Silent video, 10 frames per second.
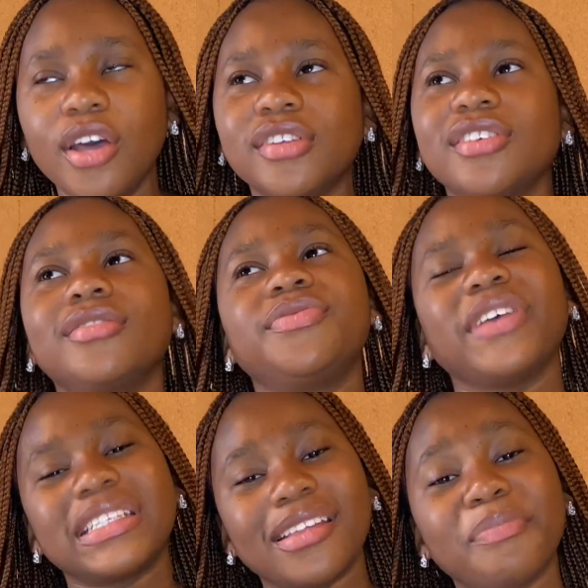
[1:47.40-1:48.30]
so the
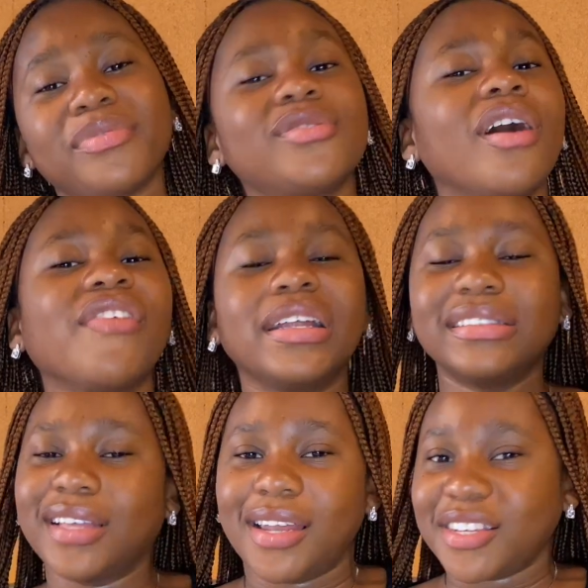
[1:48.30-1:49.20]
first step is to have an
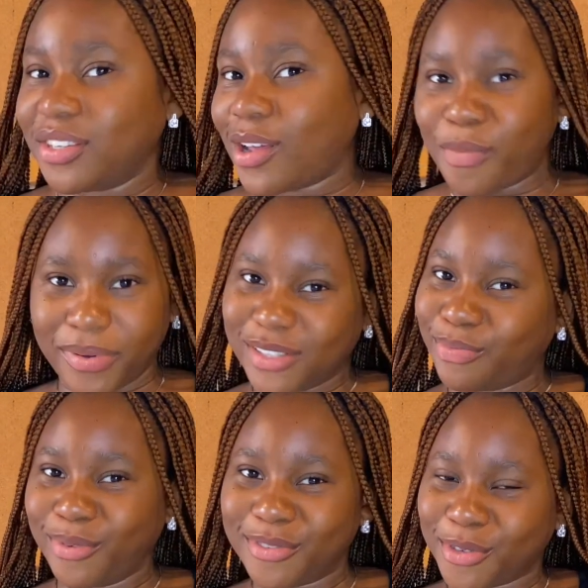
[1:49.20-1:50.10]
international
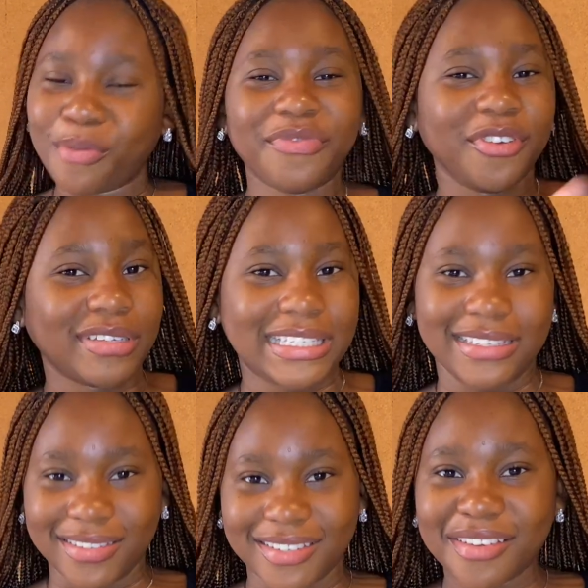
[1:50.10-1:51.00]
passport
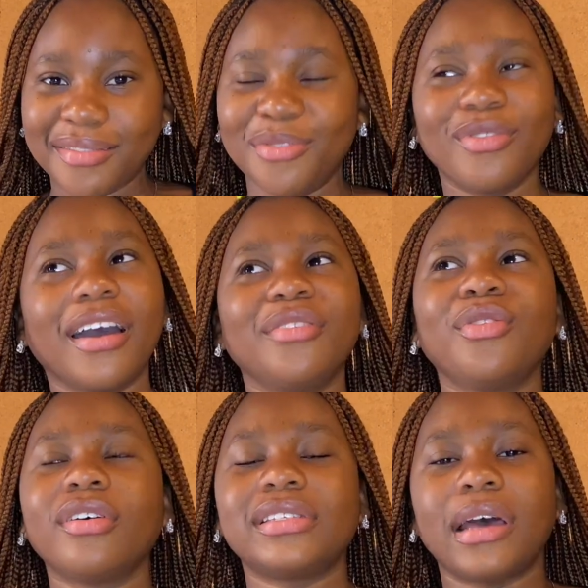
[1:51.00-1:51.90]
obviously you
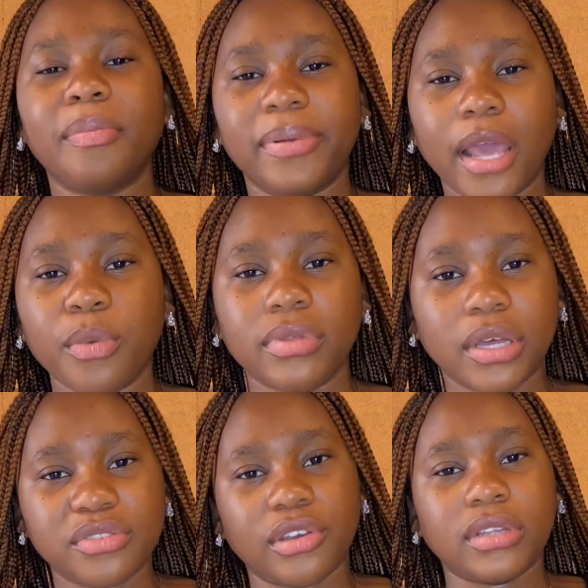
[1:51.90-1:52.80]
cannot apply
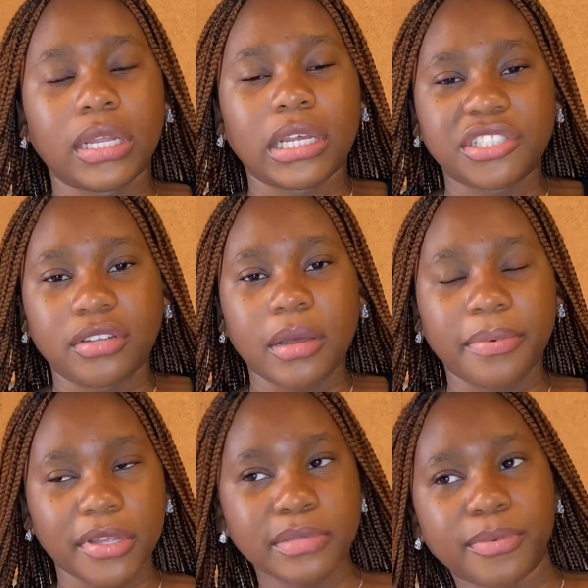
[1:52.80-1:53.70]
without your international
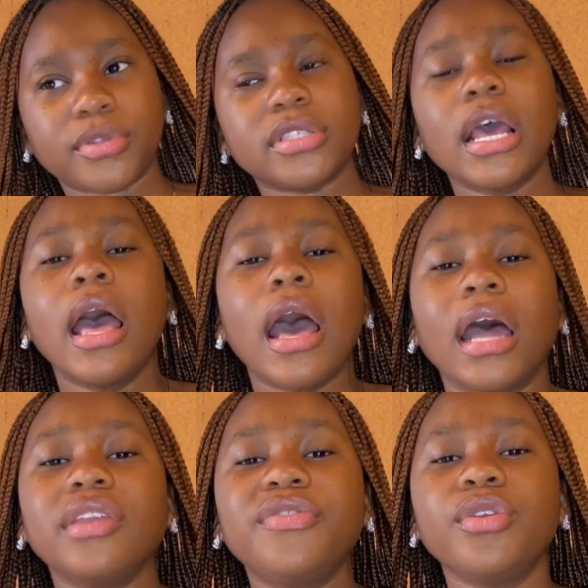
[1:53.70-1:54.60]
passport
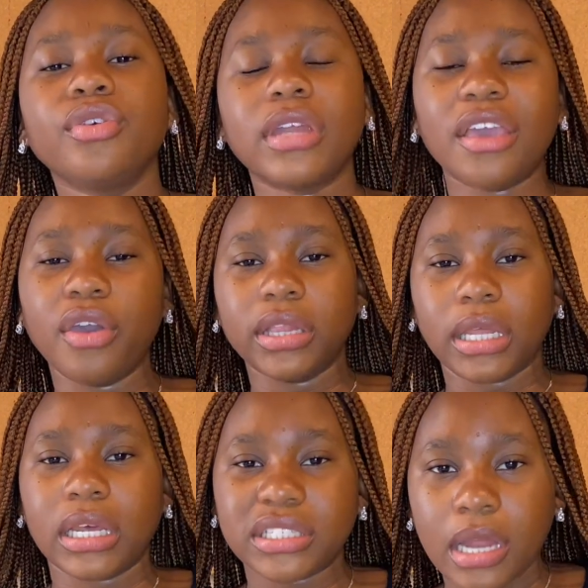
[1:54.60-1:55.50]
and if you know that your
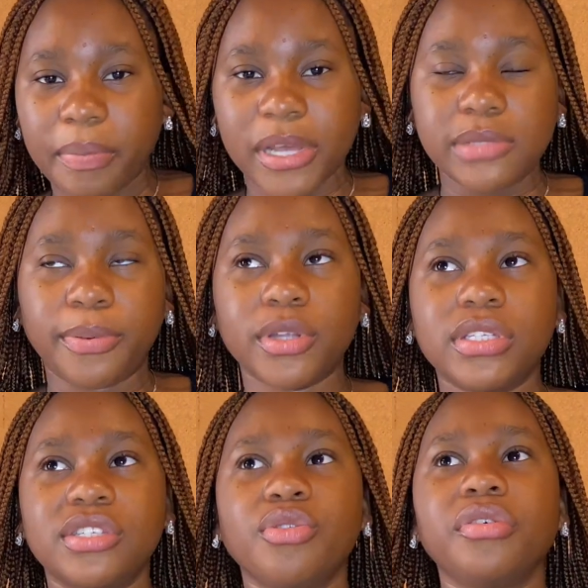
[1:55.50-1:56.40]
international passport
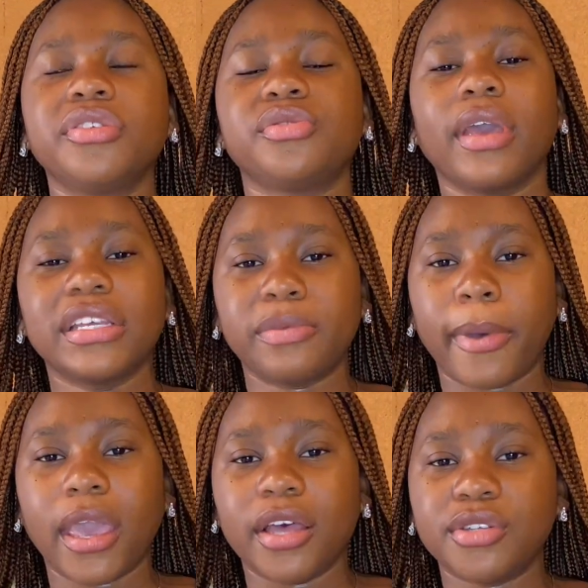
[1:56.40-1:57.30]
is going to
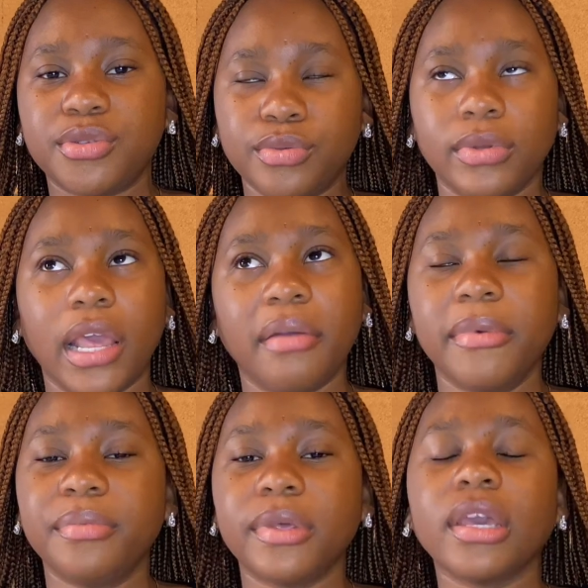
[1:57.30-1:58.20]
expire soon like
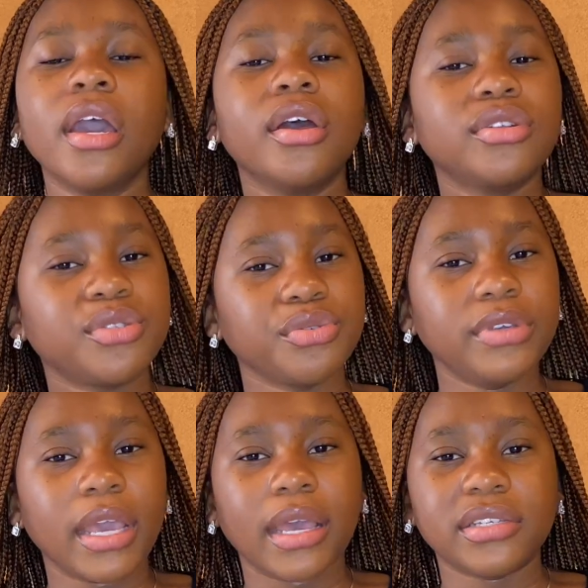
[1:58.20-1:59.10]
maybe two
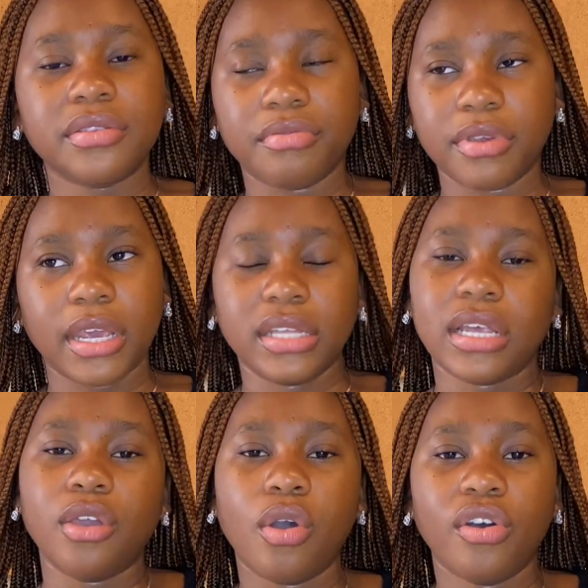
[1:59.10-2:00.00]
years three years
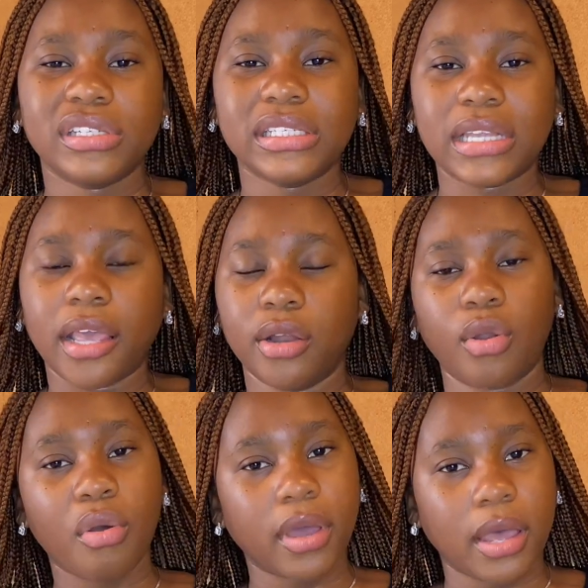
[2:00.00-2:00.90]
and your course is like
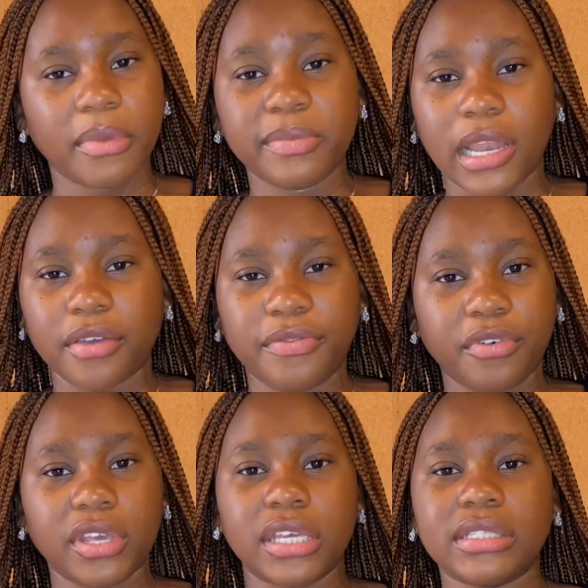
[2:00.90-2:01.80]
longer maybe like
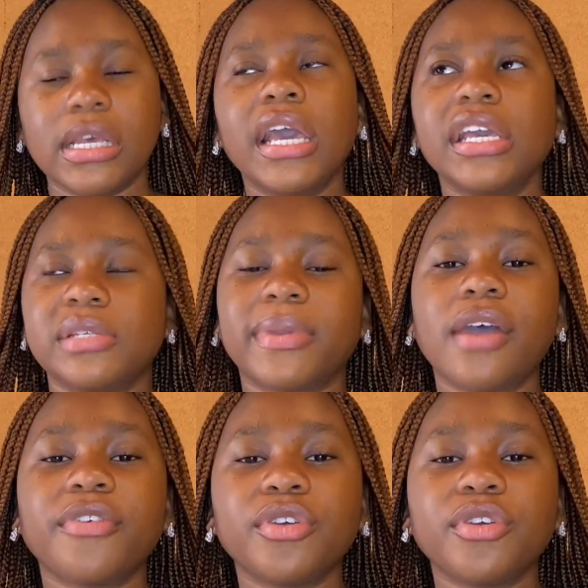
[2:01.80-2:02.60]
four years it's better for